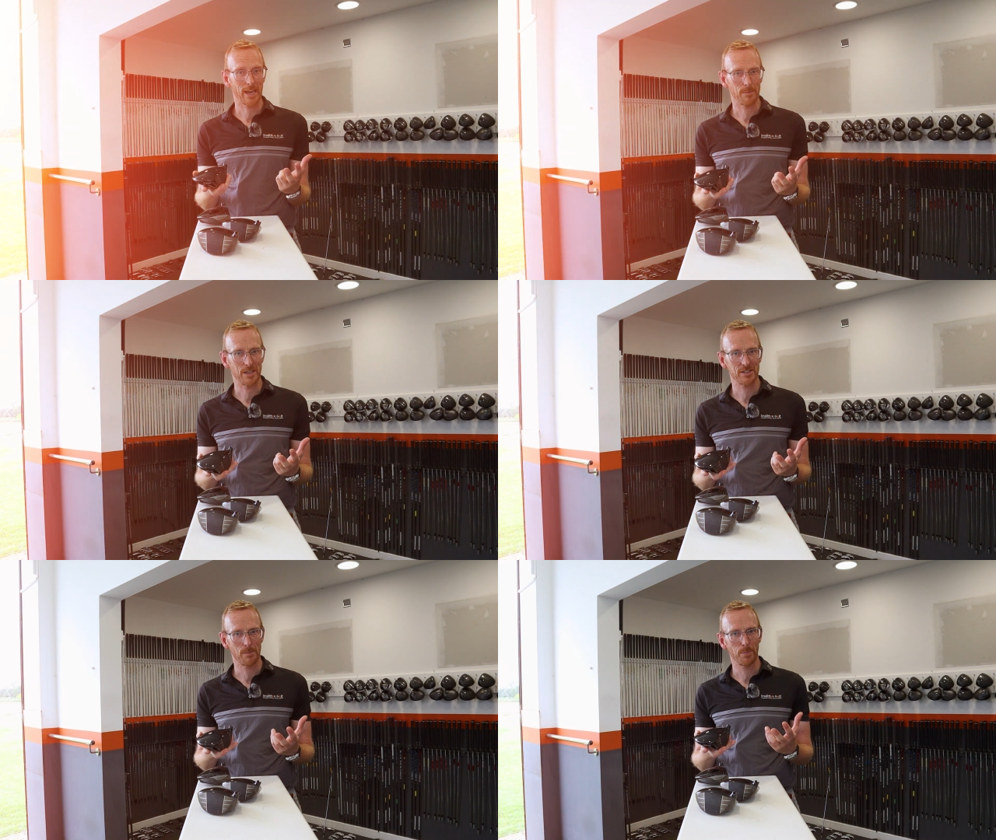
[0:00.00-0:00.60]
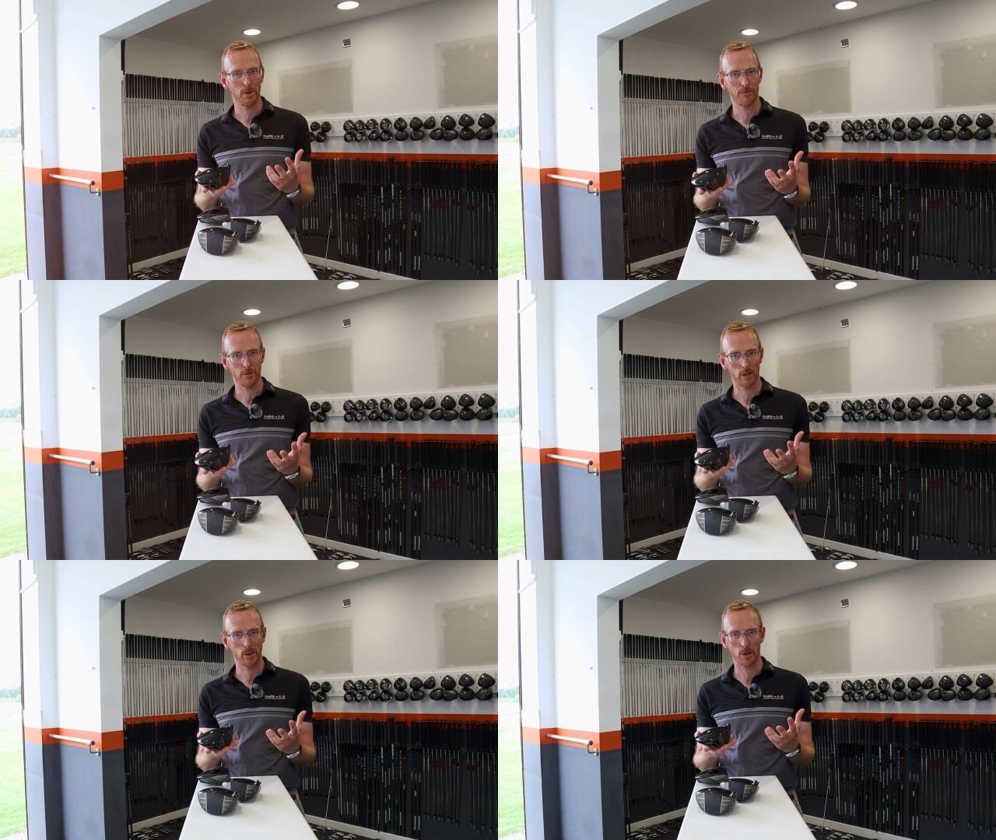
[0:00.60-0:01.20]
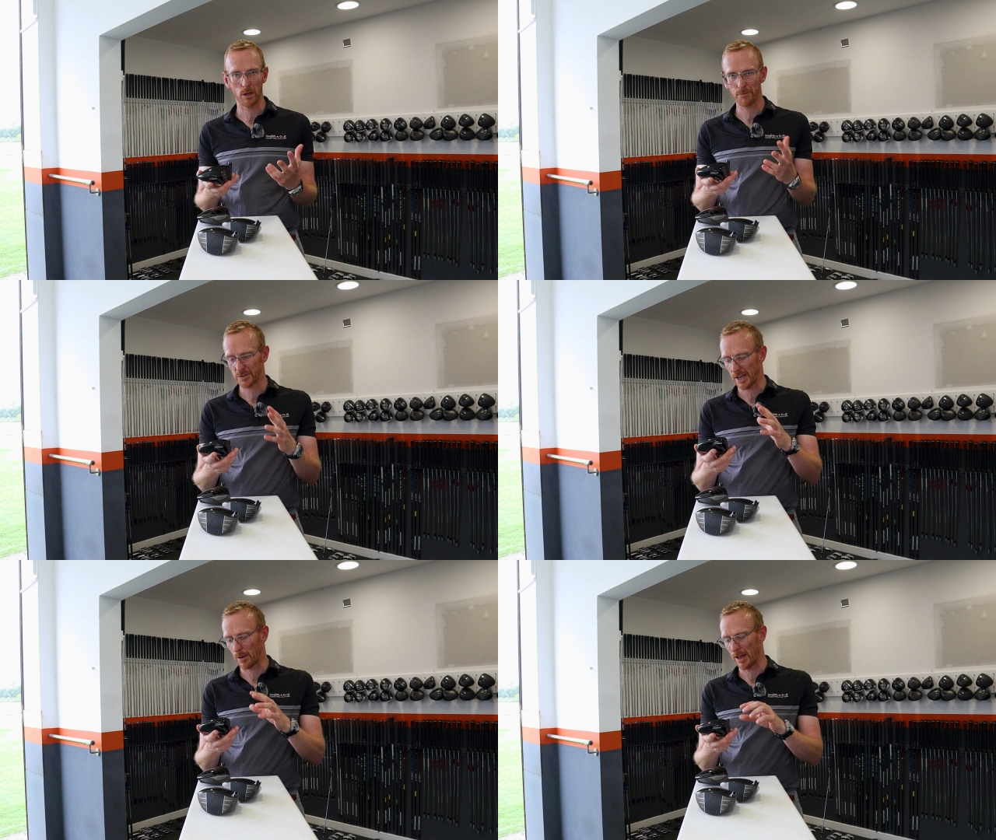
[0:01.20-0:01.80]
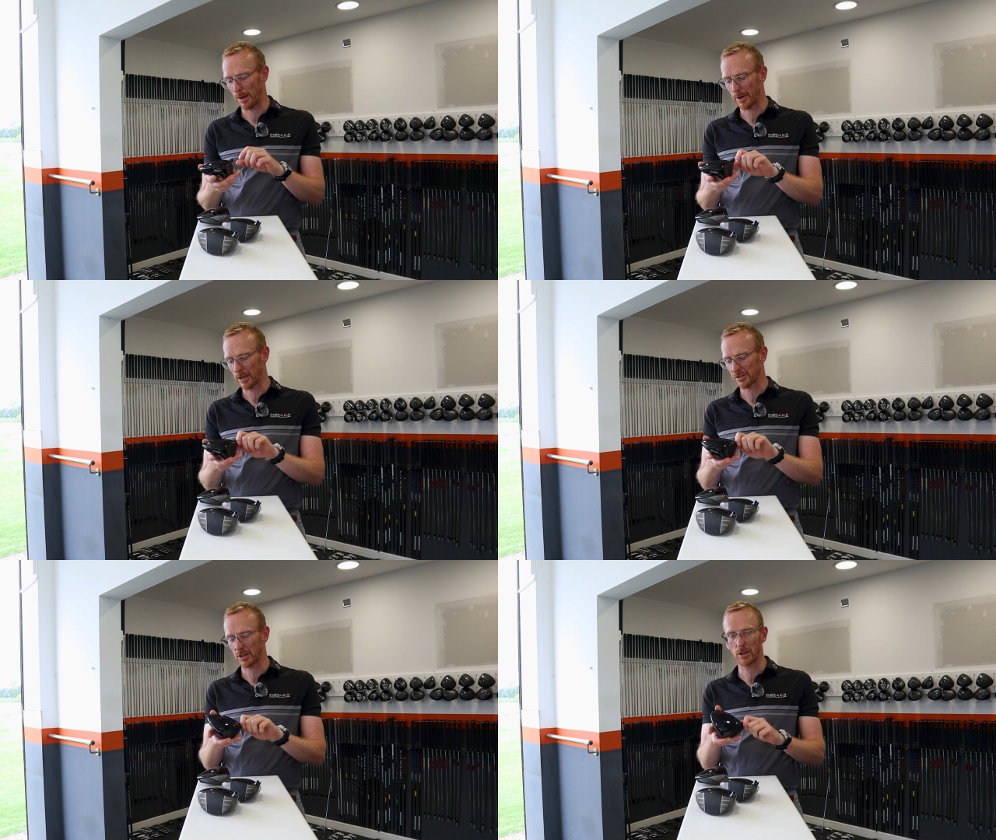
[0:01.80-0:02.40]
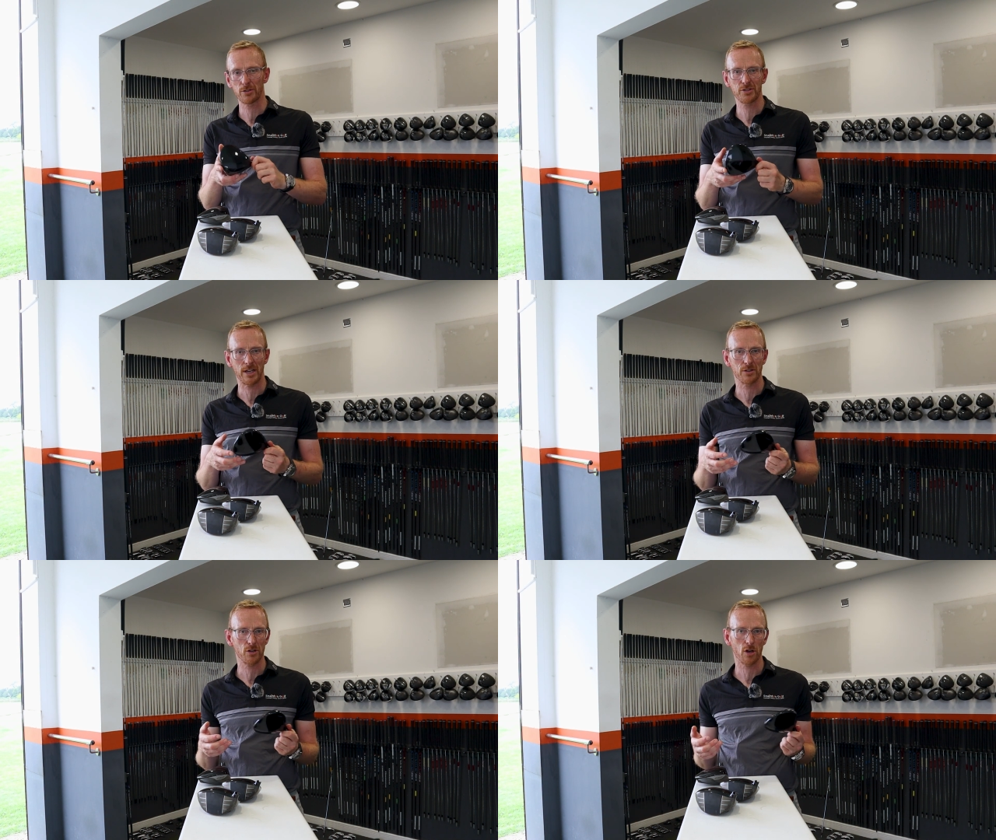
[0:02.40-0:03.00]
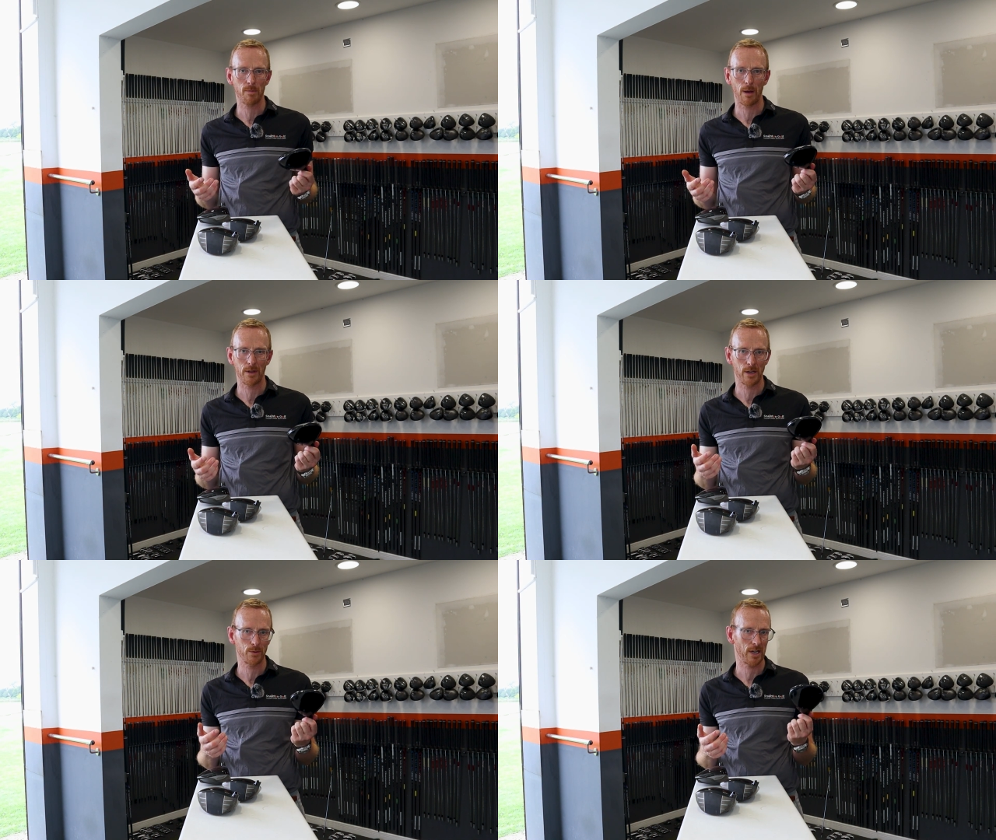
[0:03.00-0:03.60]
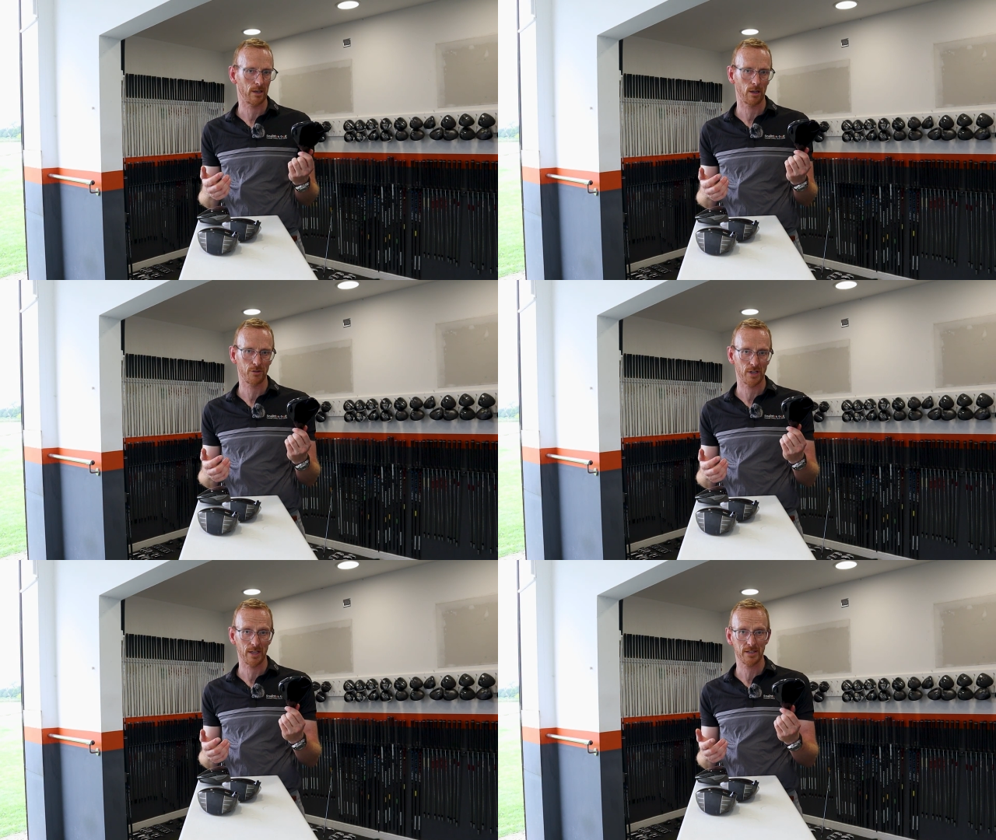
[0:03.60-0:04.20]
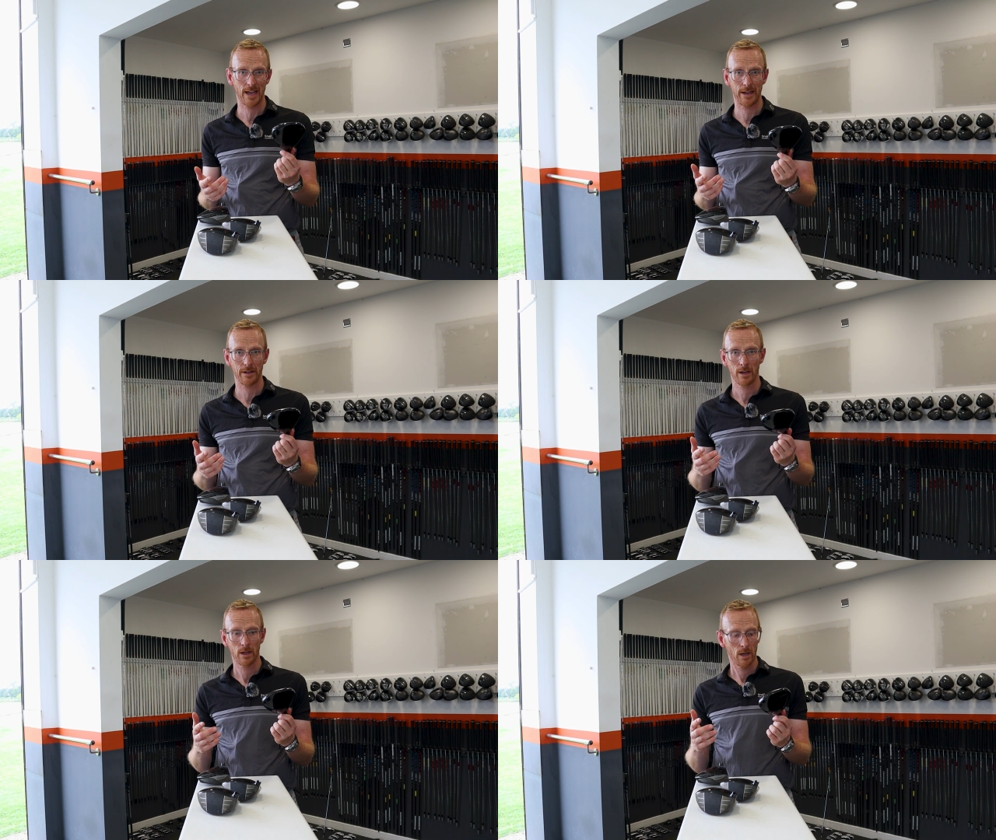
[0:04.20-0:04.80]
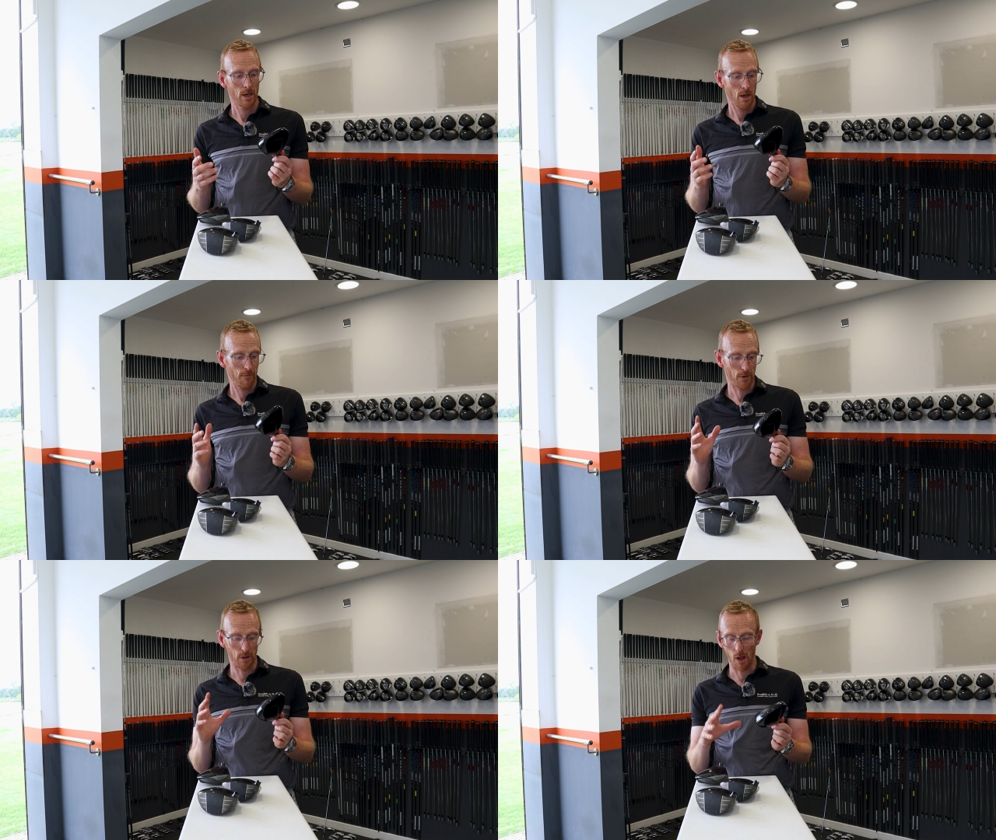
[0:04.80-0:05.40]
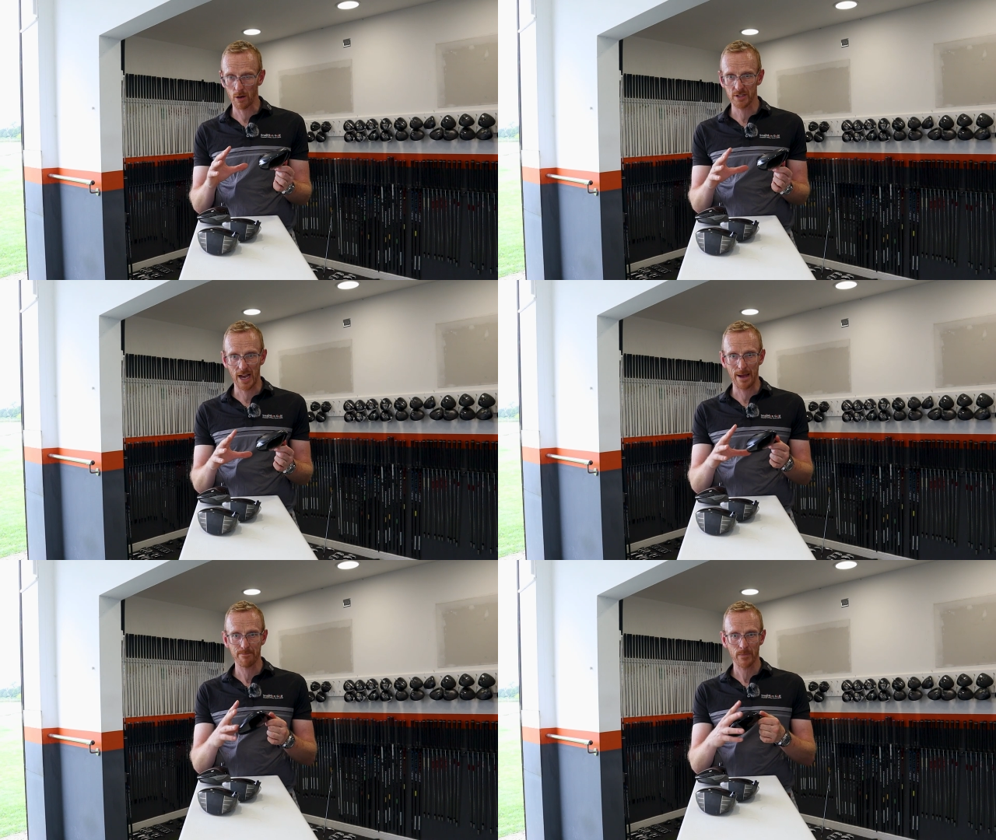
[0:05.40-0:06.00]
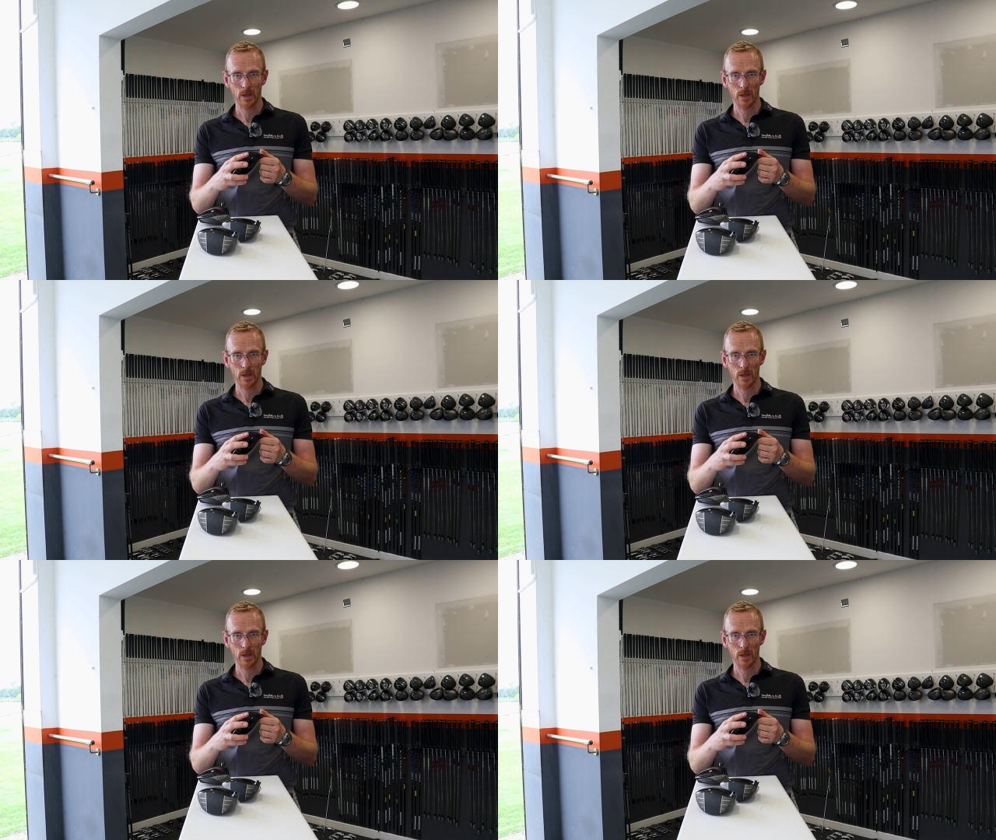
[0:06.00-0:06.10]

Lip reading: to keep this simple for all you golfers out there, because I could sit and talk about the new technology in this head for a long time.